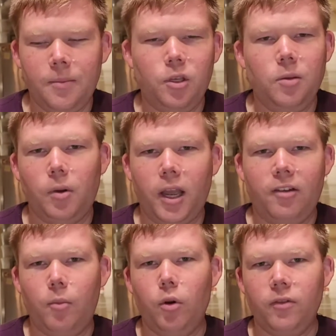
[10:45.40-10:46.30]
you could probably
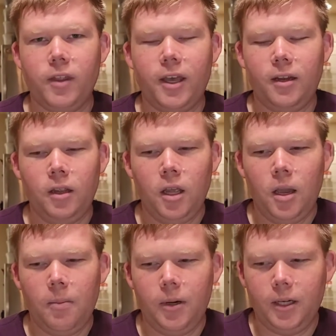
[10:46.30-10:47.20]
have more of that.
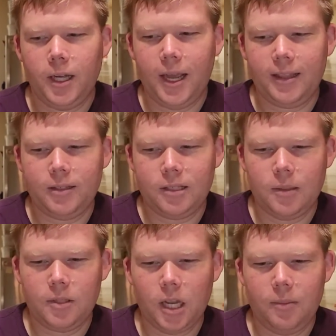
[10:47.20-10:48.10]
But at the
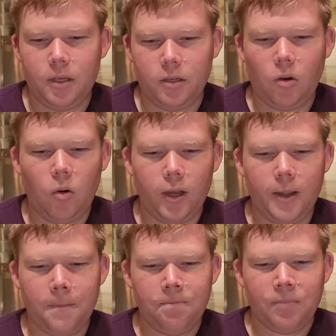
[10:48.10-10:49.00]
same time in
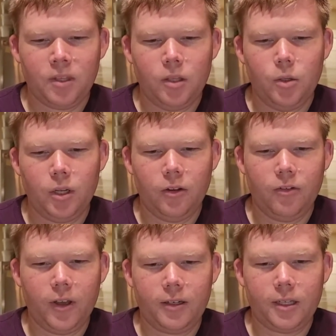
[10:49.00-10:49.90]
Koi, you can
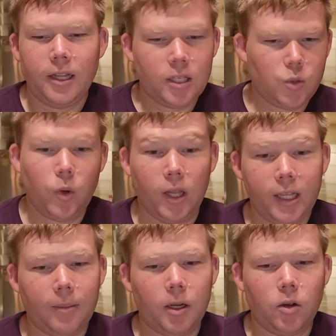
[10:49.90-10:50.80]
affect, and this is what I like
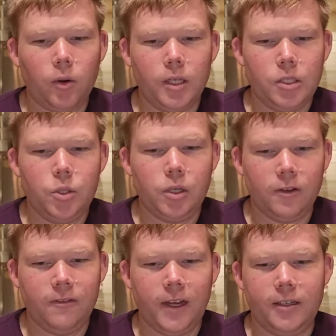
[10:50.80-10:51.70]
about Koi, is you can
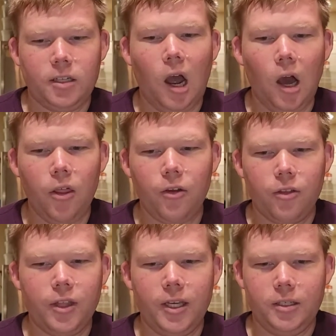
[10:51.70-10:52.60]
affect other
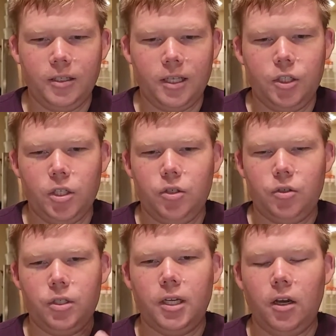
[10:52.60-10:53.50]
things than just
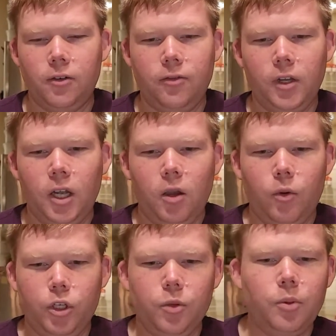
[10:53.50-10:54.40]
yourself.
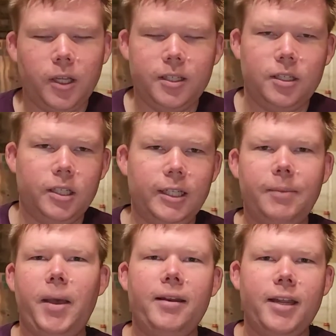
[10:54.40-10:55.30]
When you place a lily
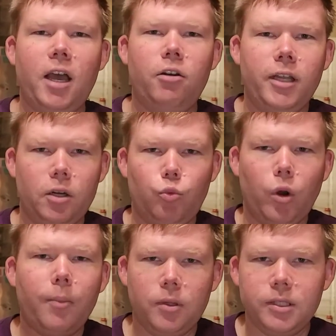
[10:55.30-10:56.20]
pad down, it
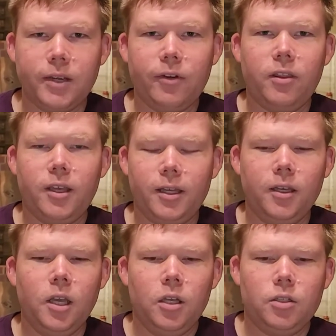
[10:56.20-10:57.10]
ripples everything.
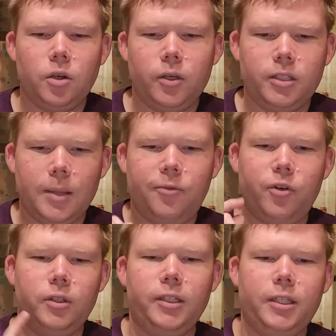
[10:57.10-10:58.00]
So except
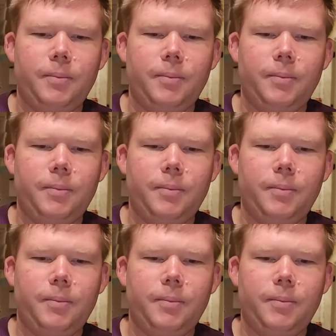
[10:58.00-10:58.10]
for lily pad.